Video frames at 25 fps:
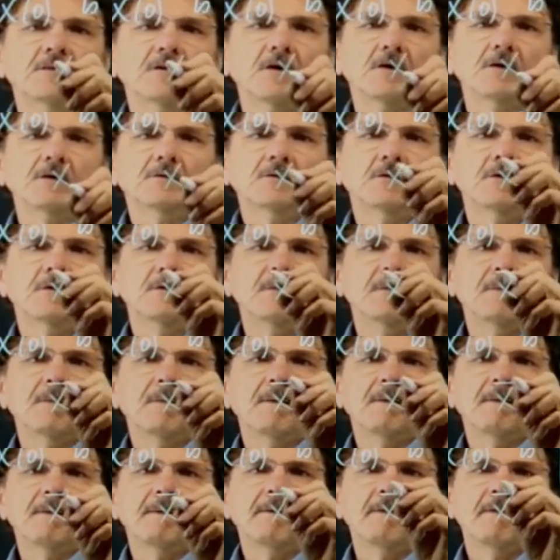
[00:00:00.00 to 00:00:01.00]
dot
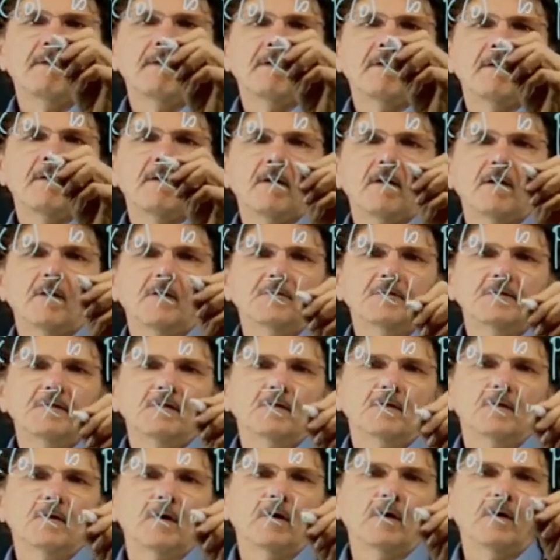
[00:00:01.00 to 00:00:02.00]
of
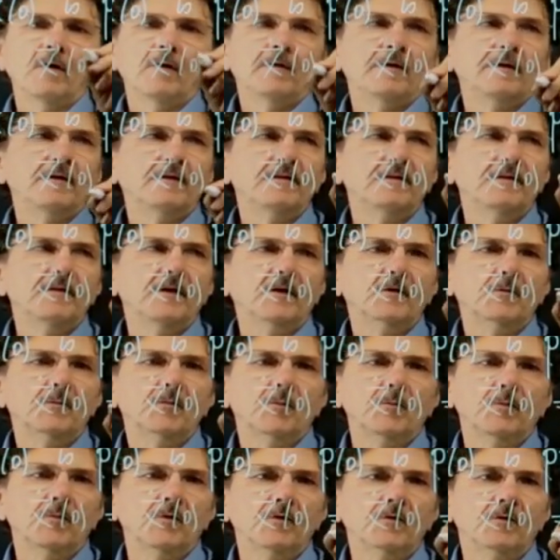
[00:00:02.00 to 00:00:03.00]
0 is not
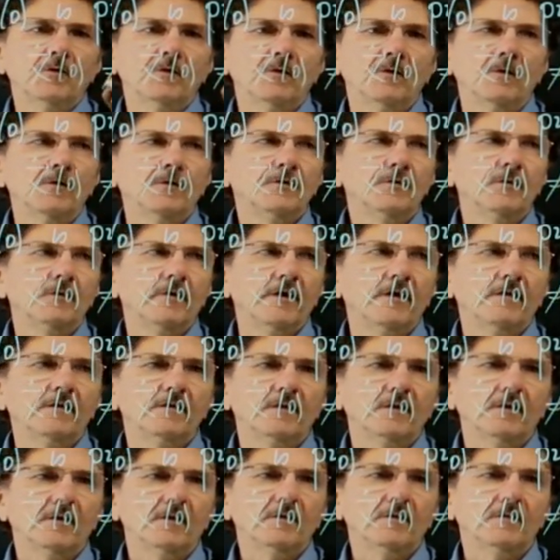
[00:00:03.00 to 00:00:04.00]
proportional to x
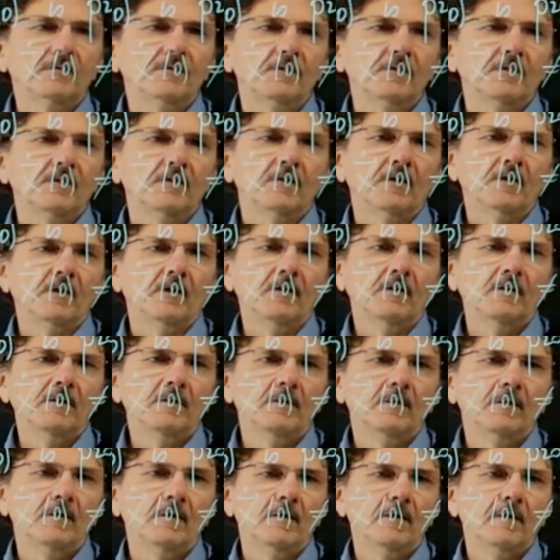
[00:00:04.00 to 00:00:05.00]
naught of 0.
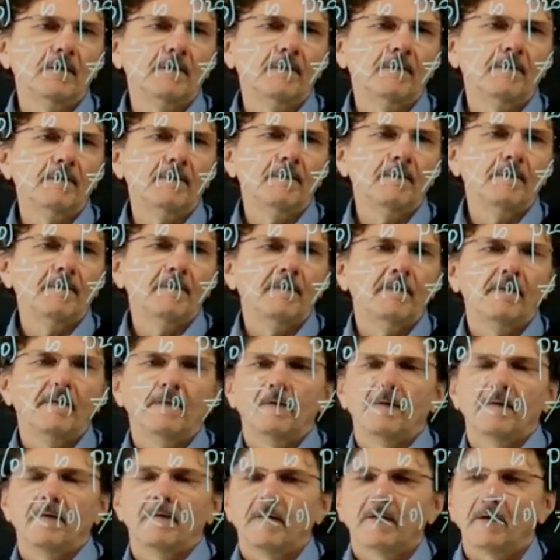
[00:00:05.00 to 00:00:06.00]

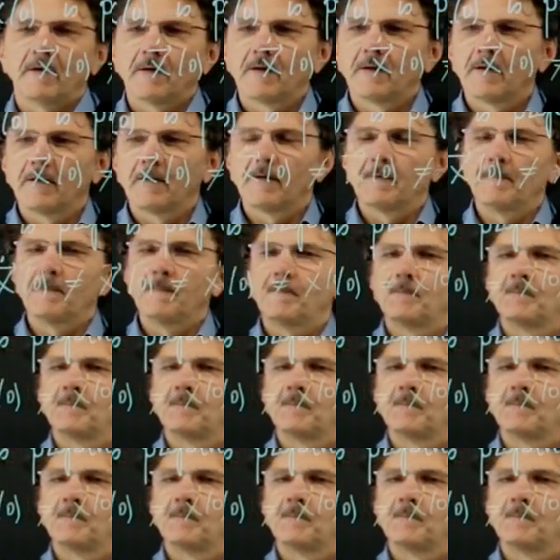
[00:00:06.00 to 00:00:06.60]
Uh,